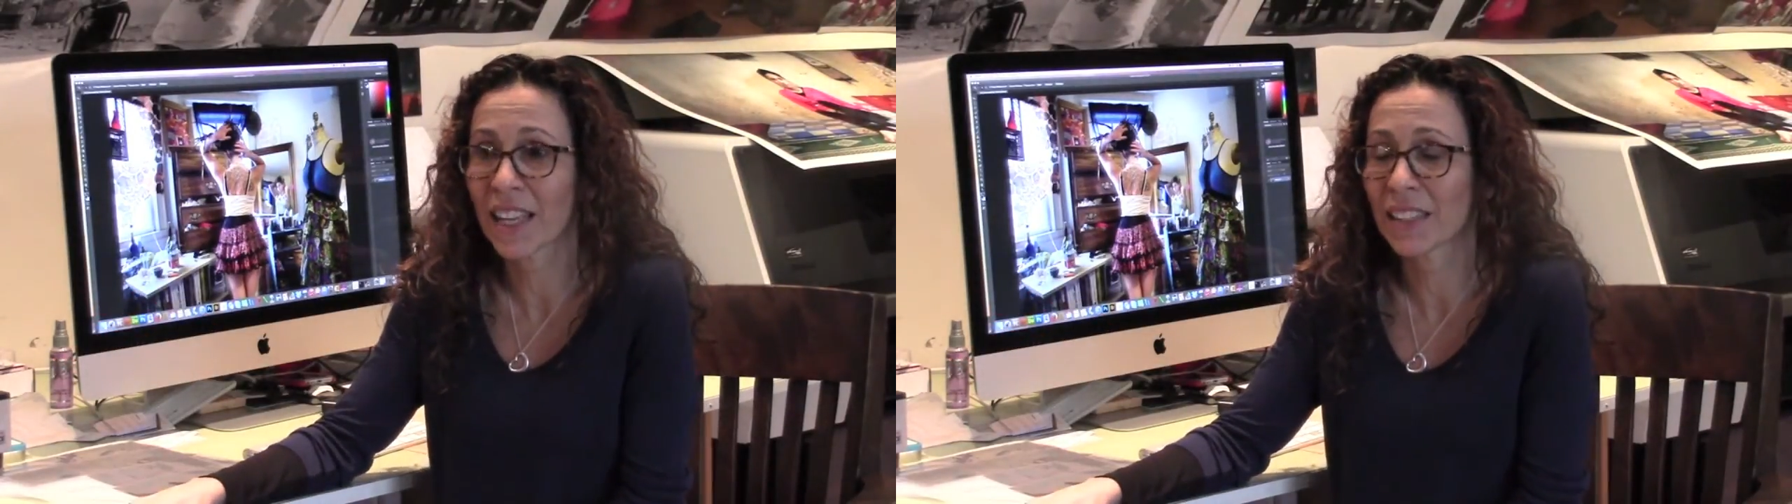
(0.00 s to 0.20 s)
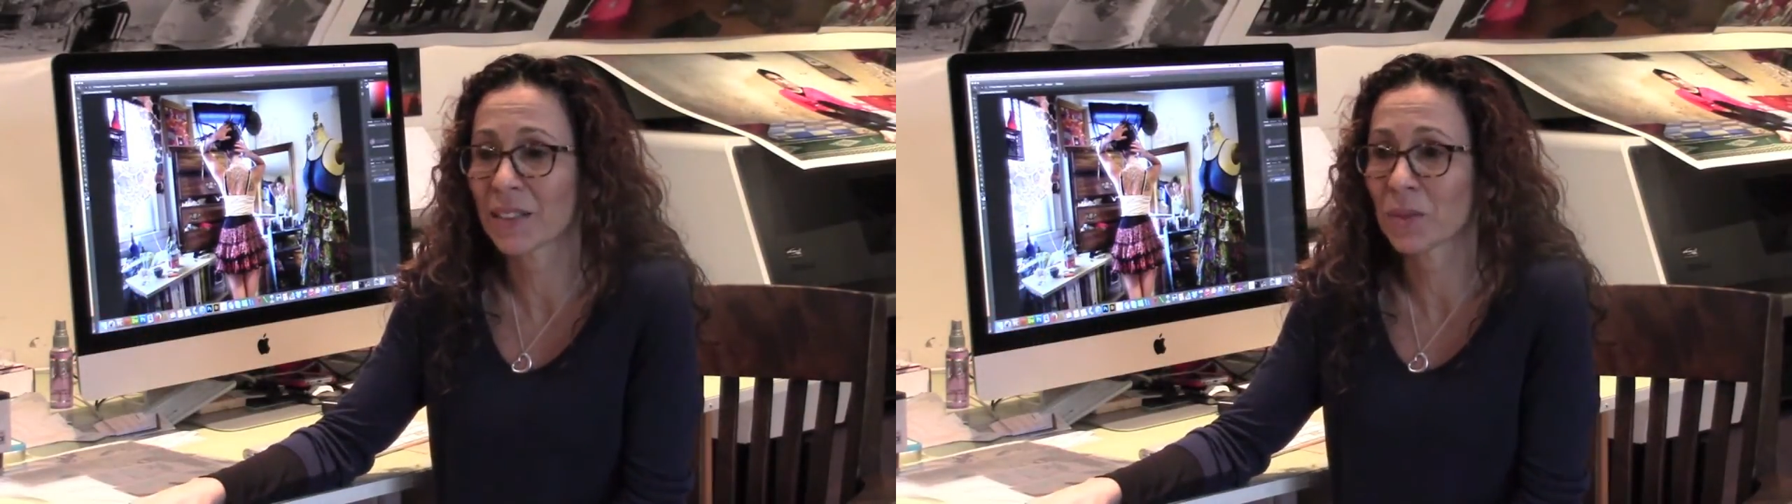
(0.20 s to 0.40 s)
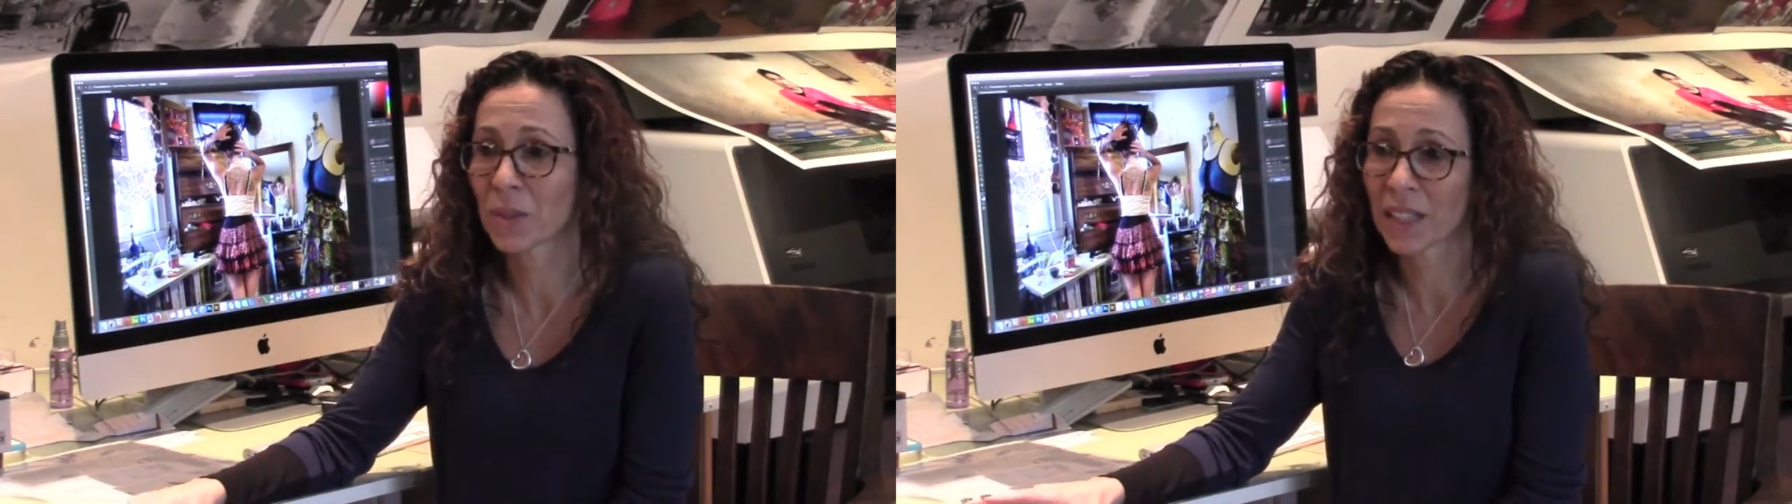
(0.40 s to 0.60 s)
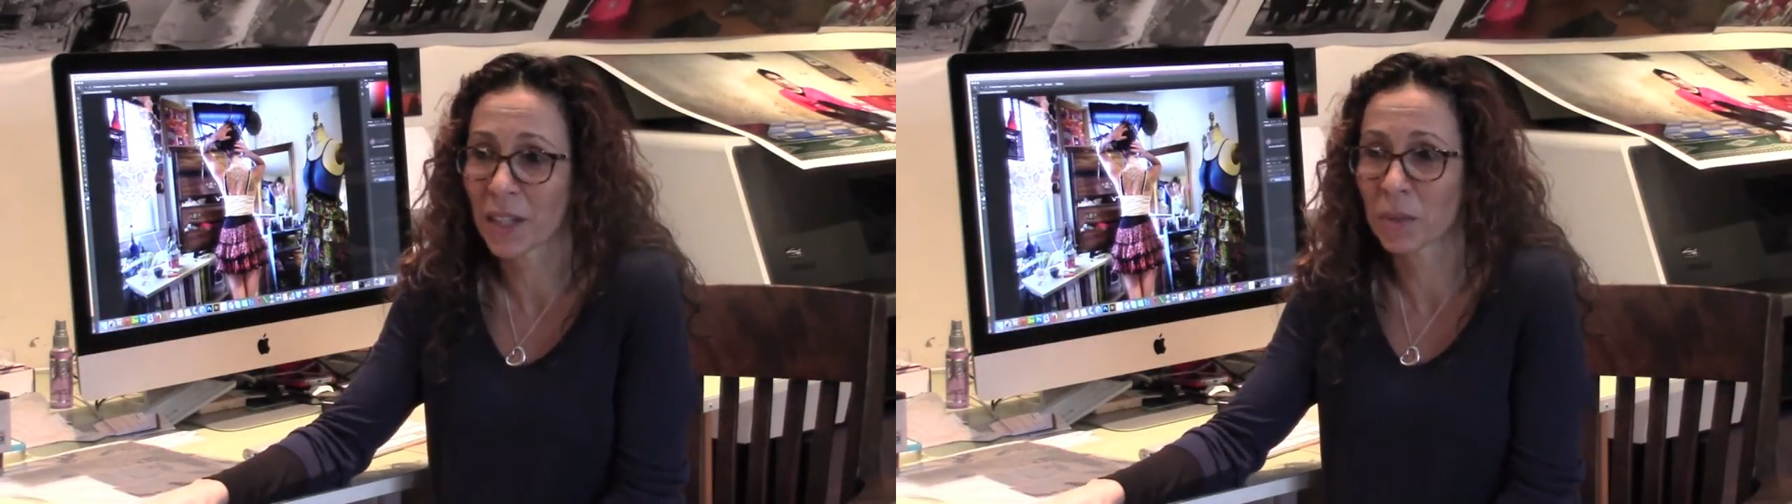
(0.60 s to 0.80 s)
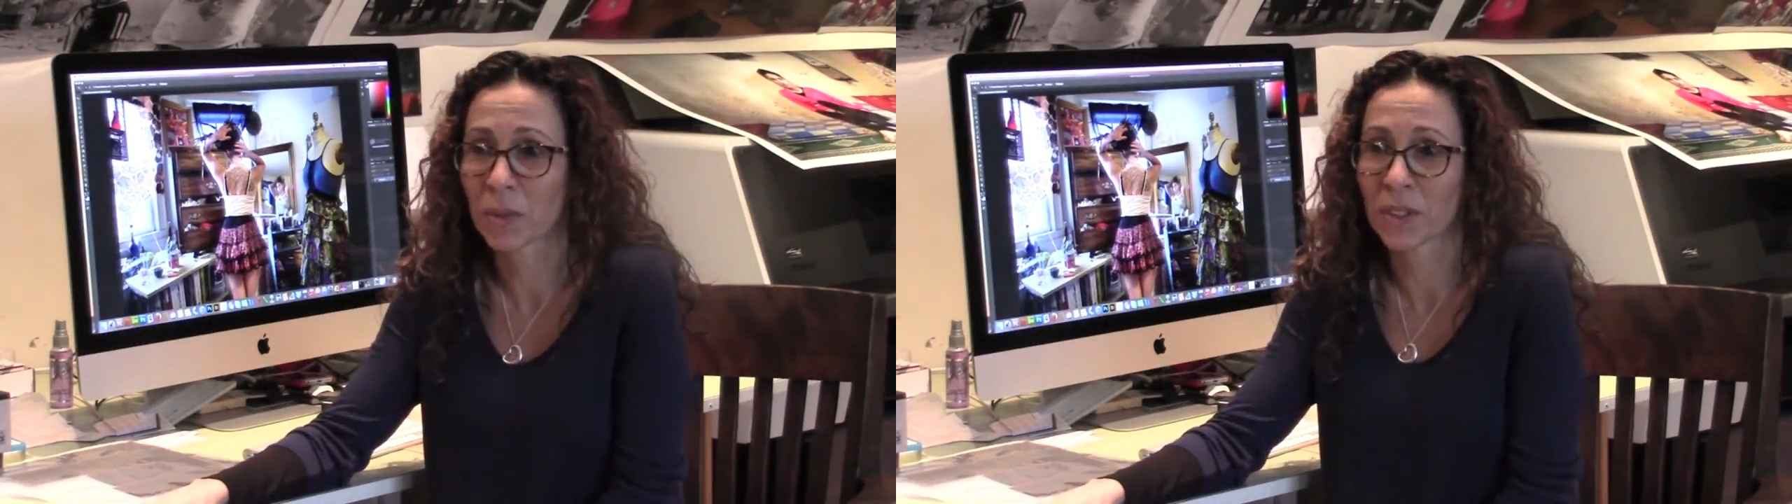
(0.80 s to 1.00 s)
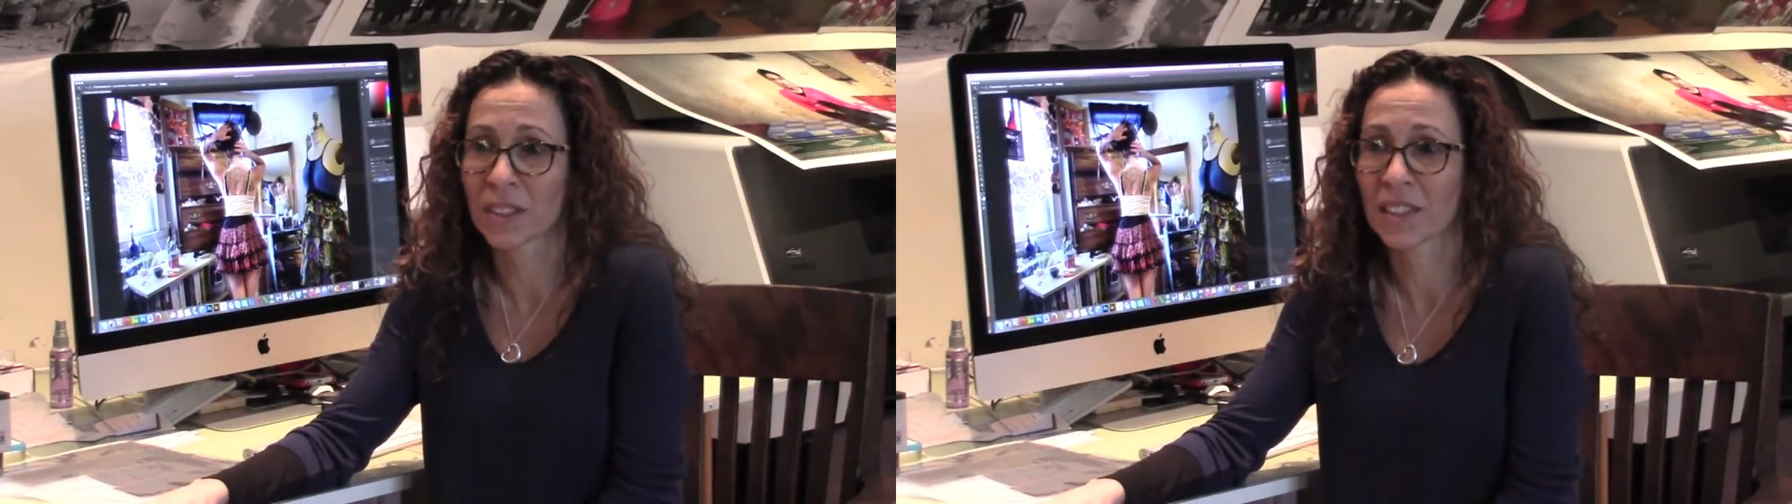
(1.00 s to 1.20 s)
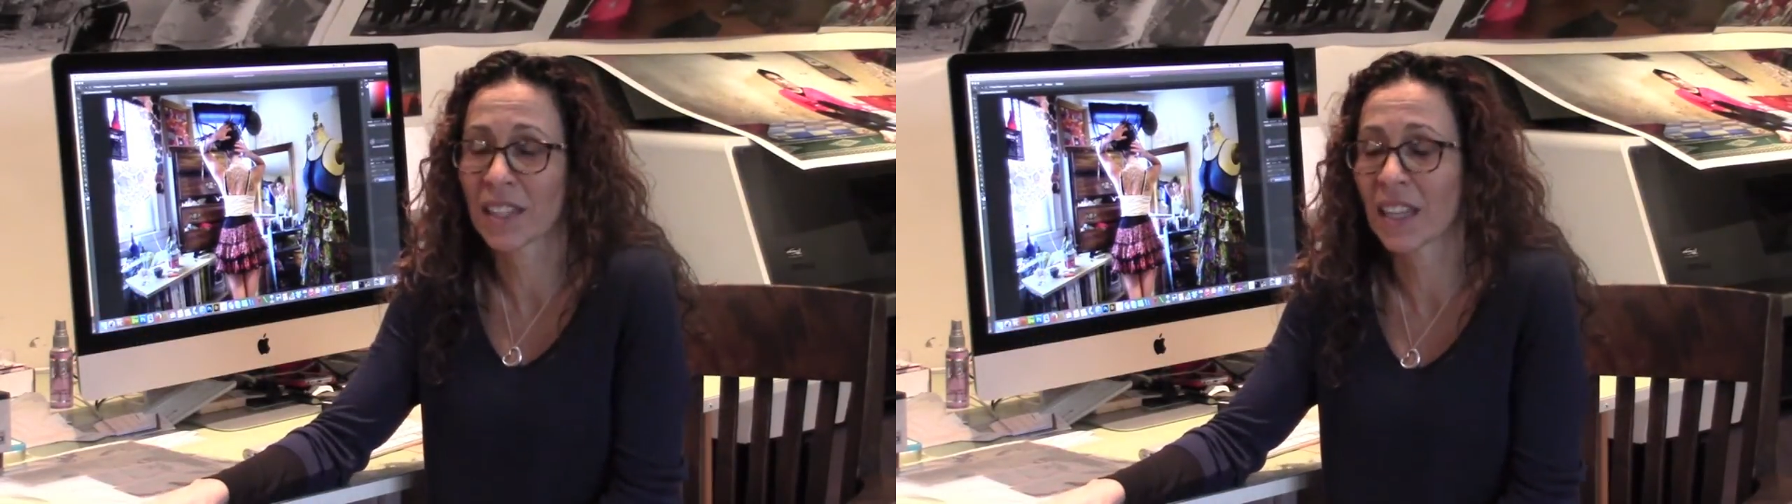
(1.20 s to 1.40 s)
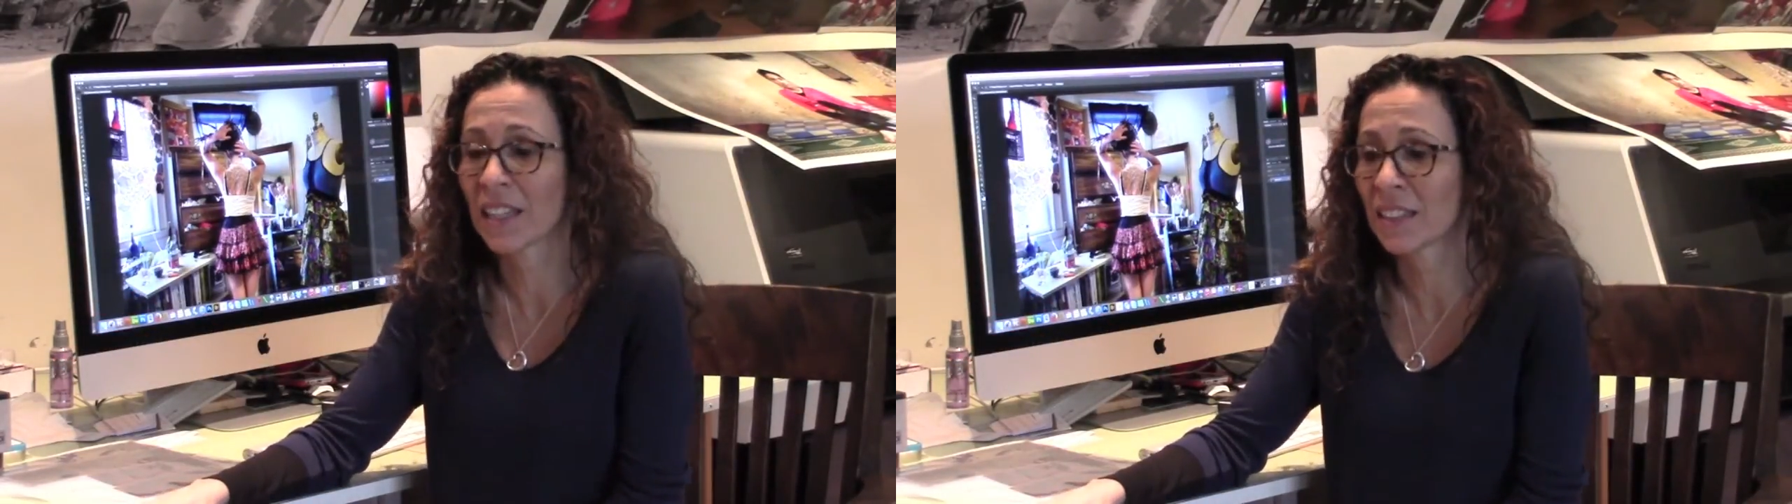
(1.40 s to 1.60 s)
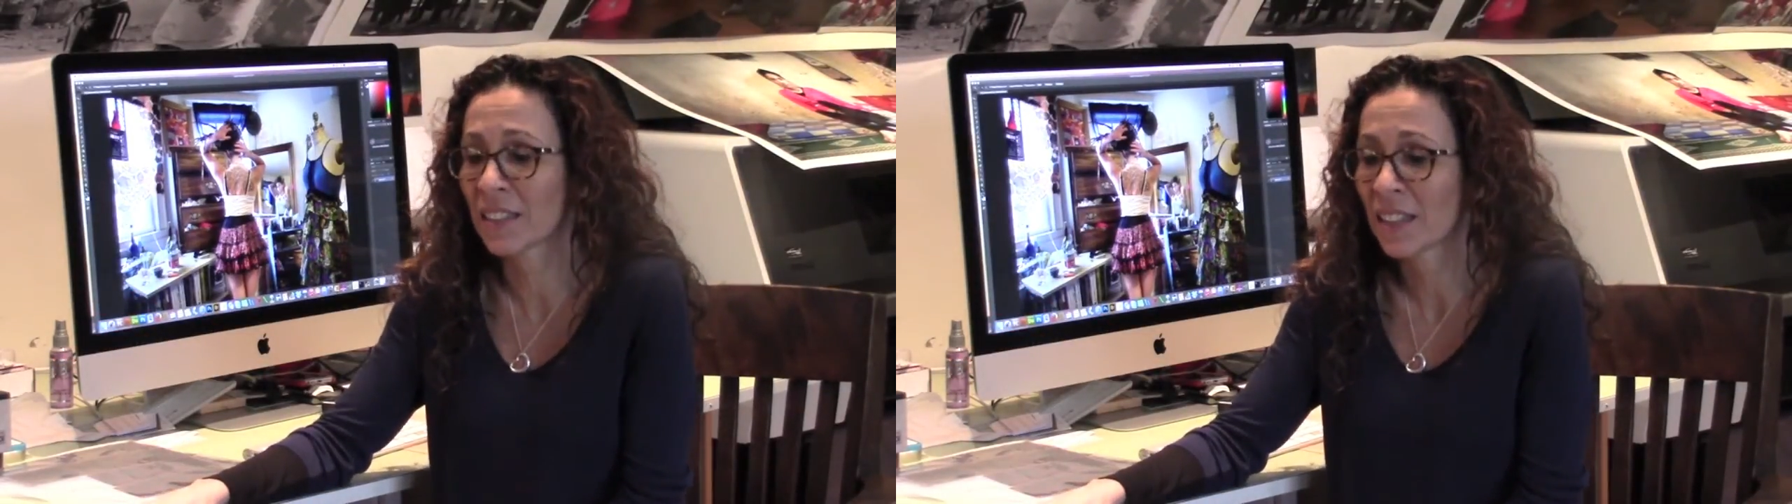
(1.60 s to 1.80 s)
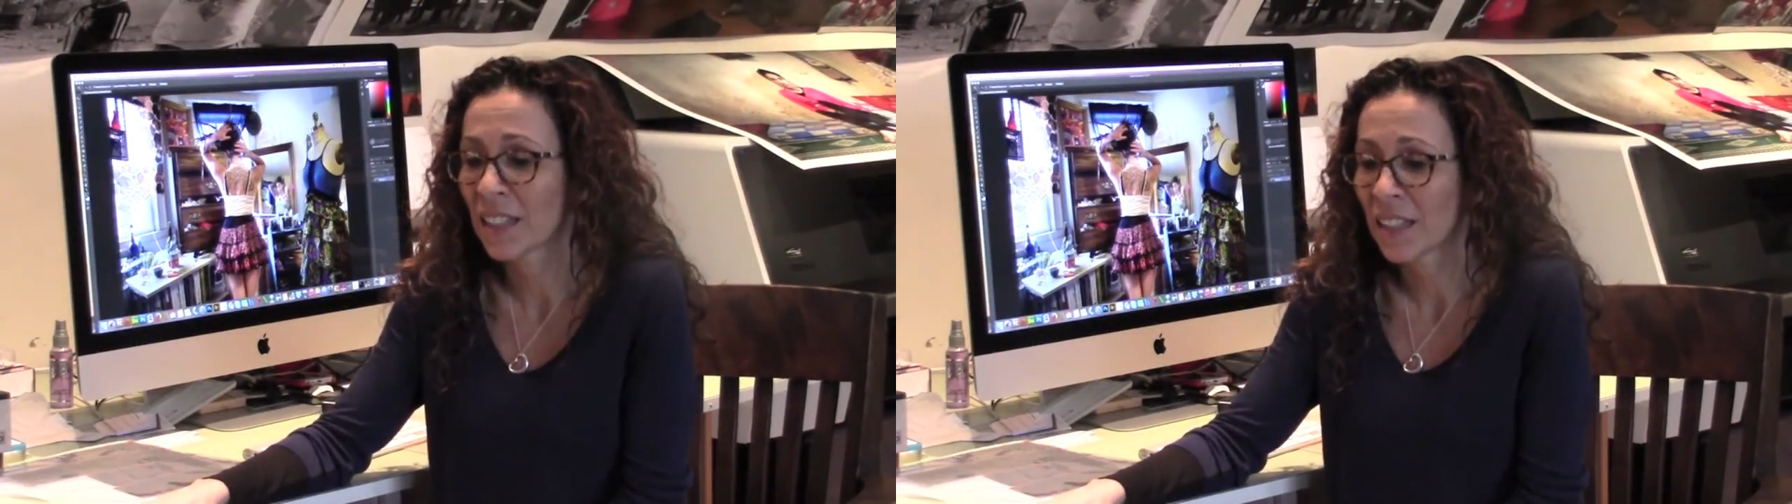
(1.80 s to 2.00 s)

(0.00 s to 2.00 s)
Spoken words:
and with that work, and